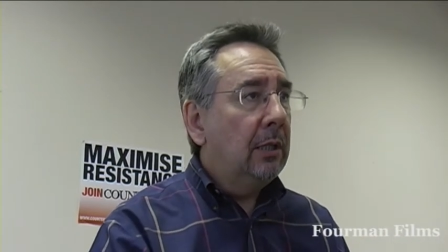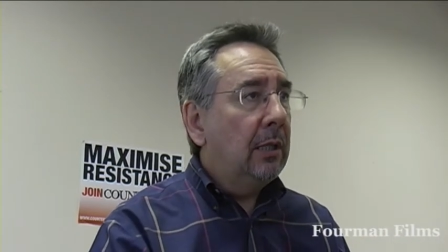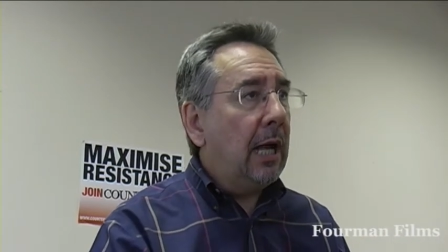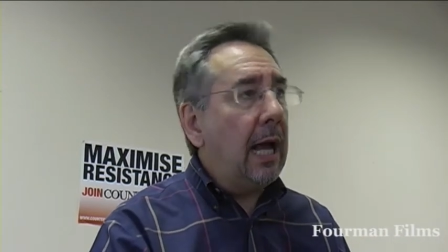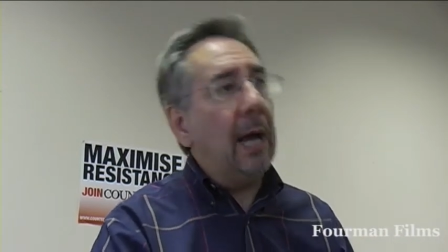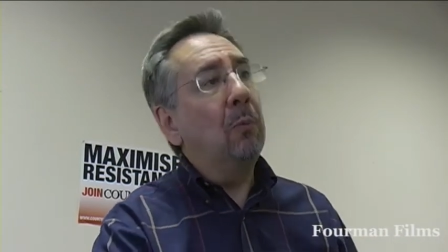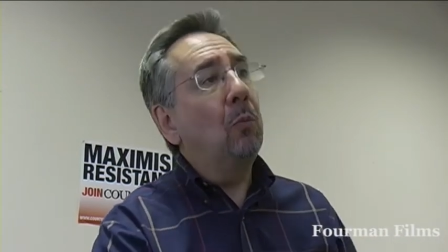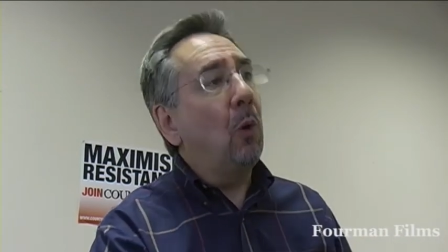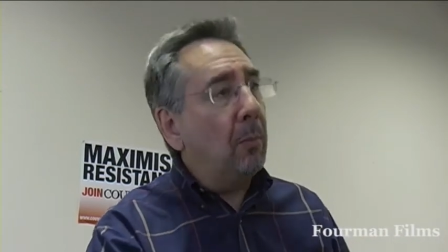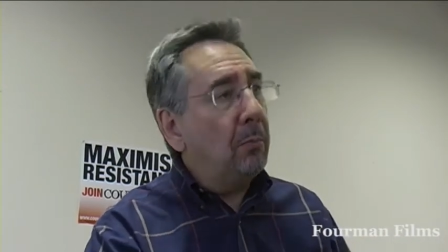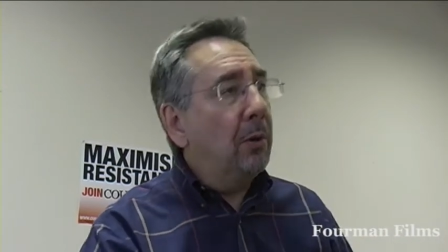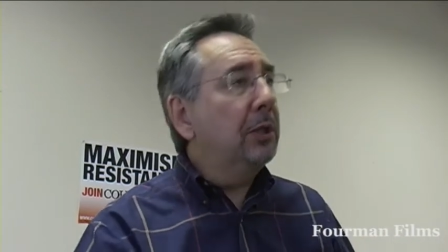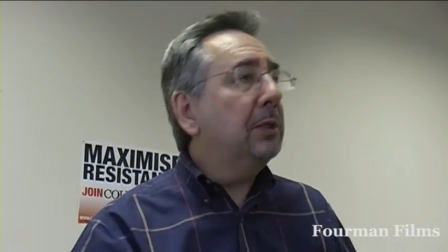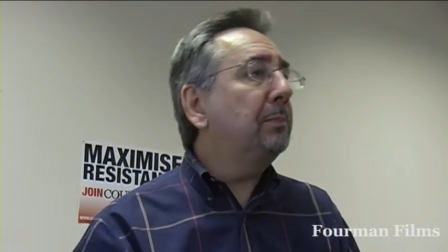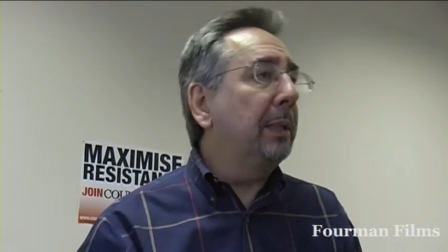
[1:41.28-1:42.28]
and what
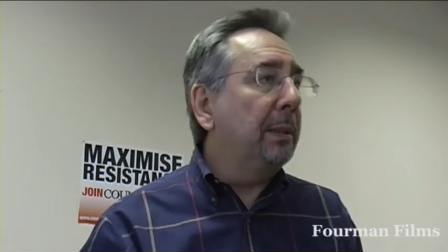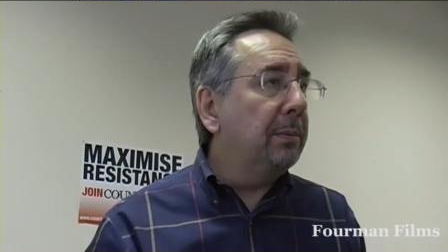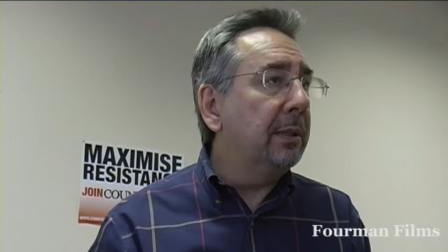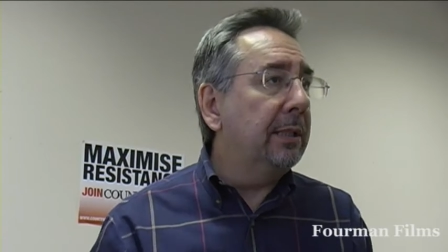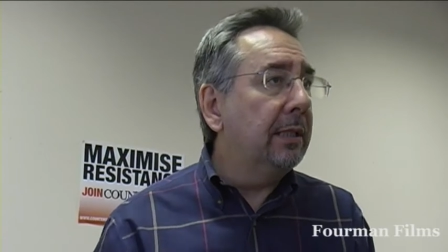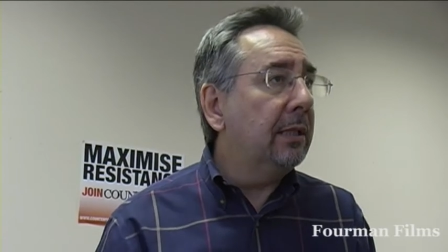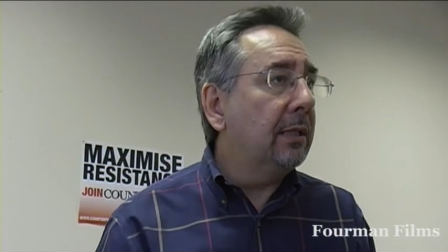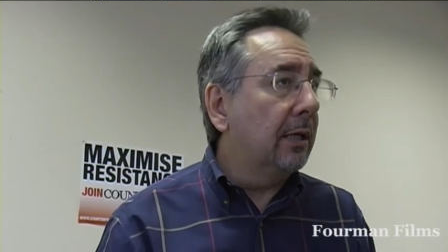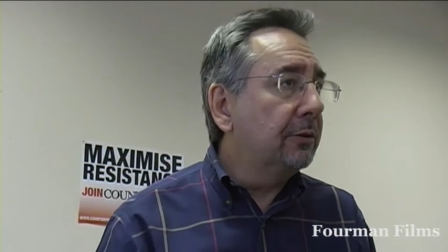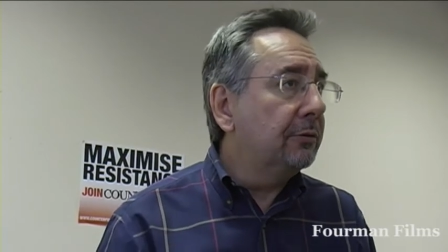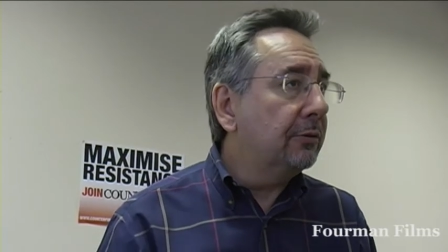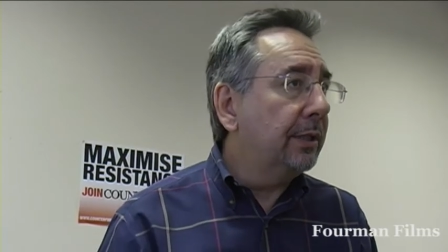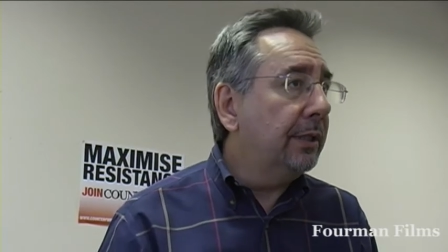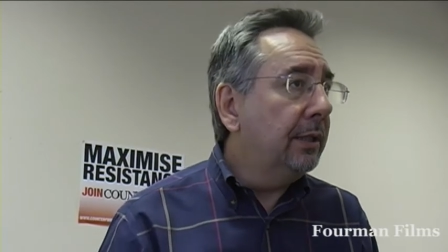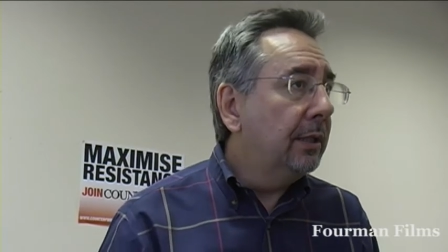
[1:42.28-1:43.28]
most people in the
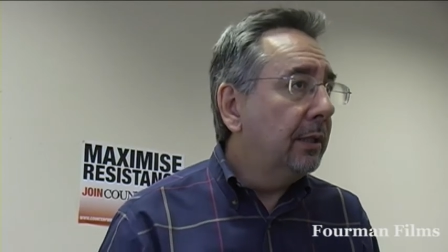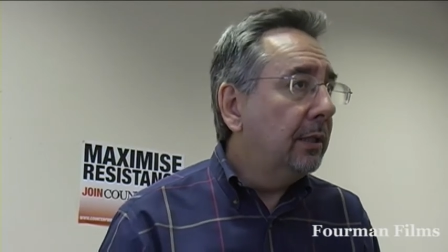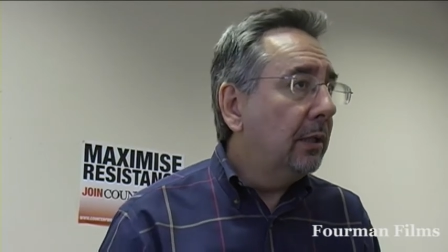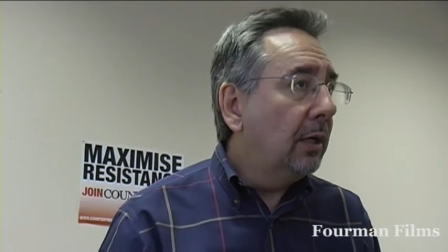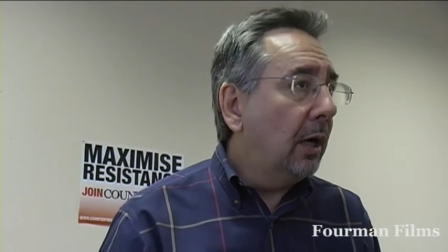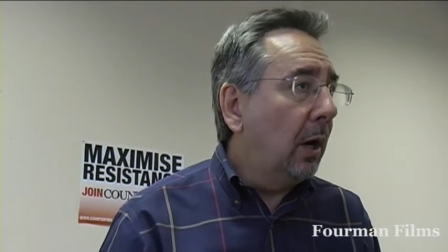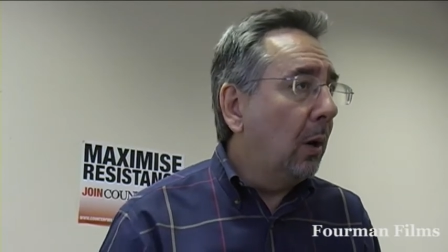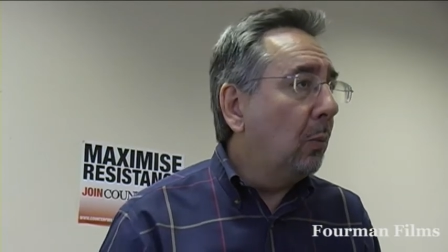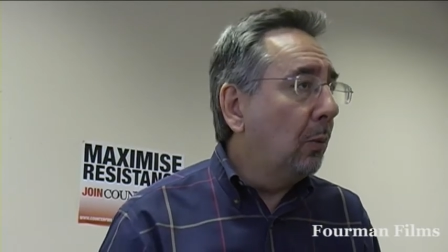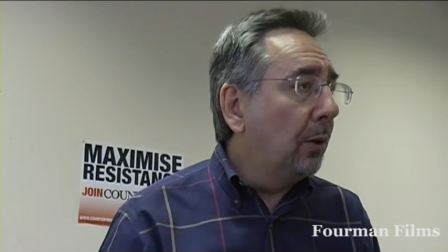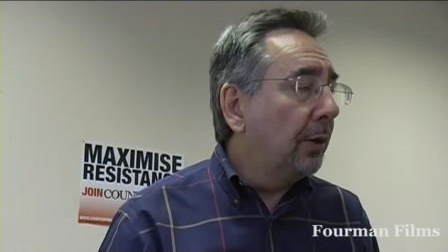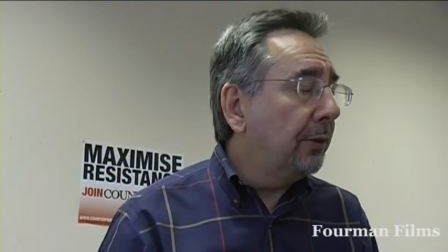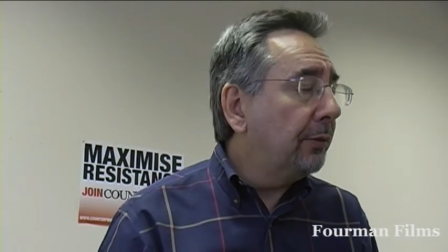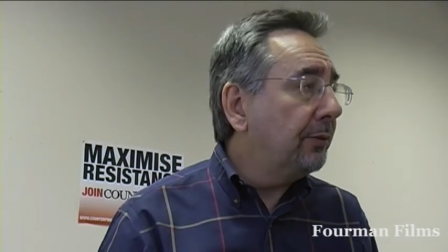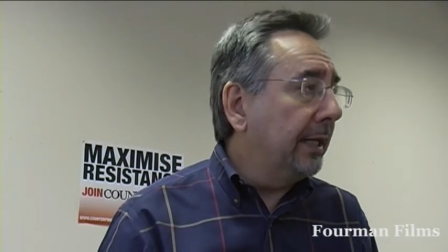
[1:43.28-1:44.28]
country
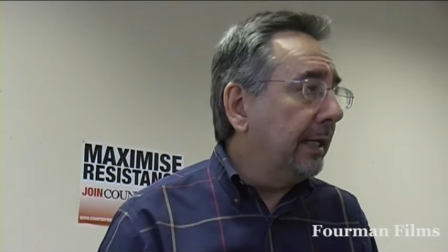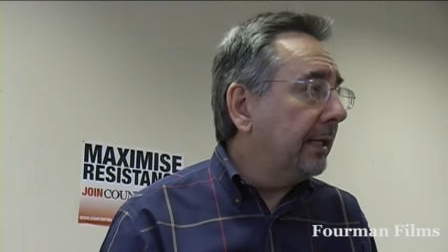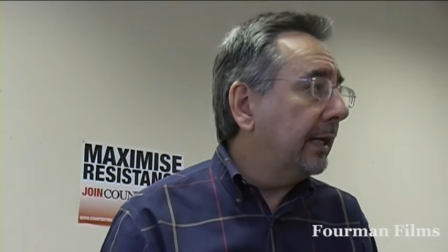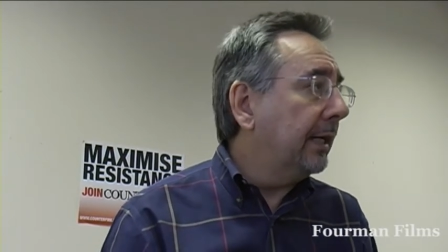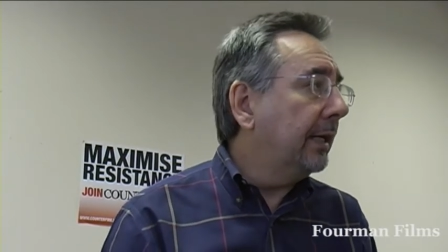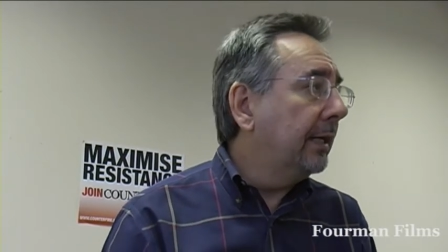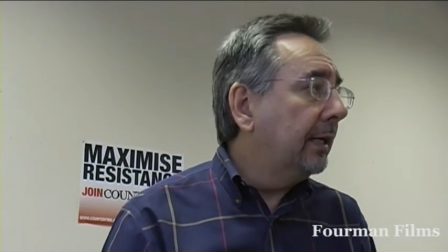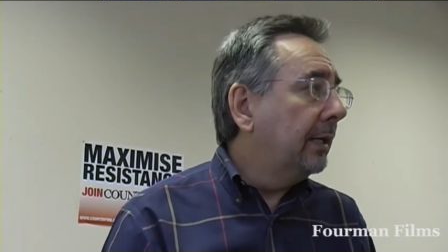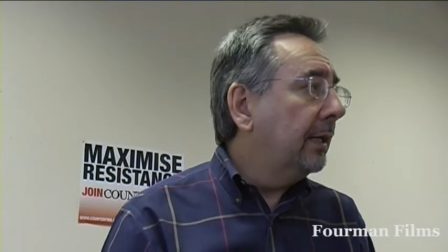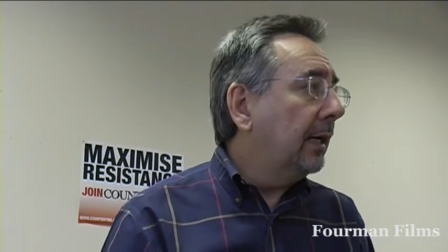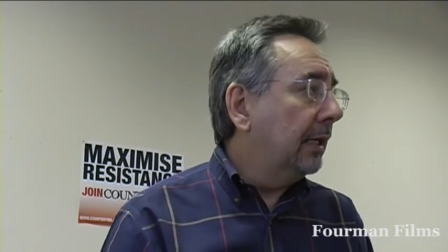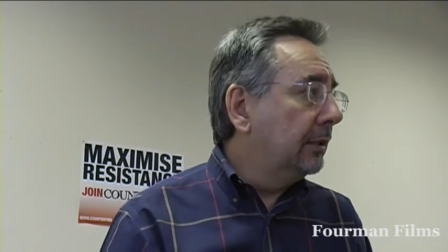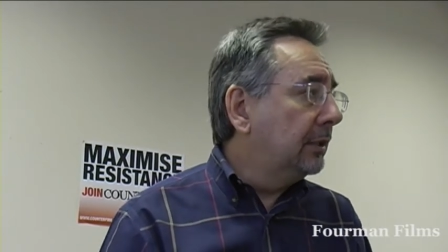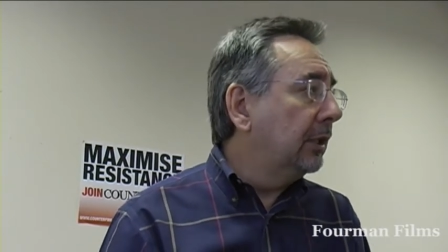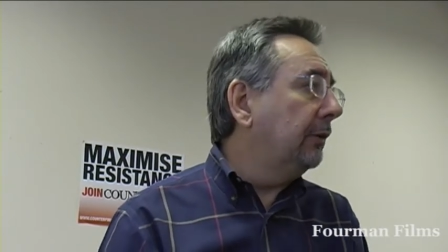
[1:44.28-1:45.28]
were thinking
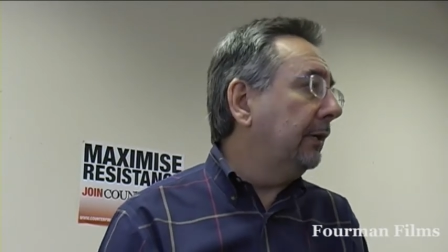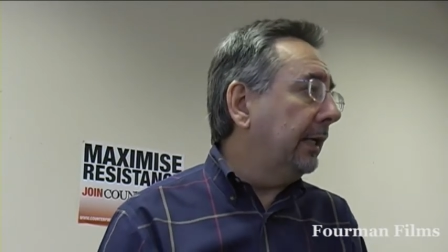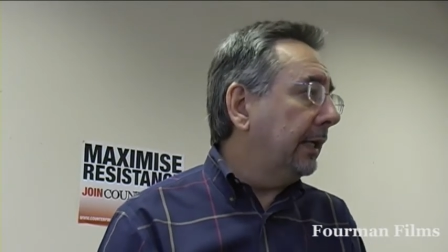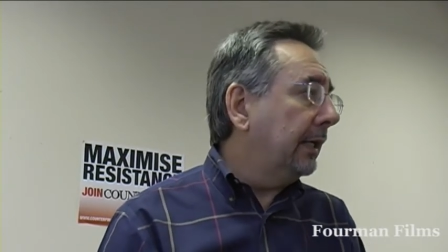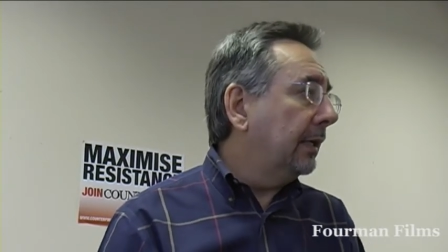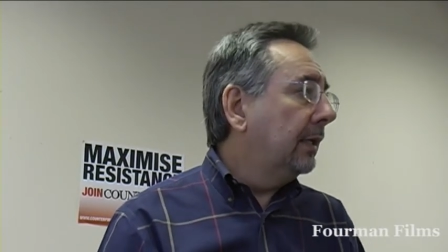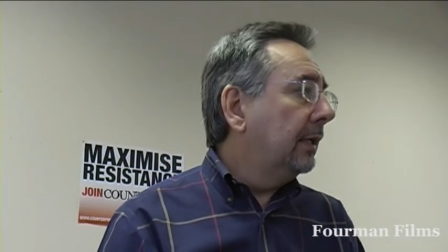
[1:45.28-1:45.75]
and doing.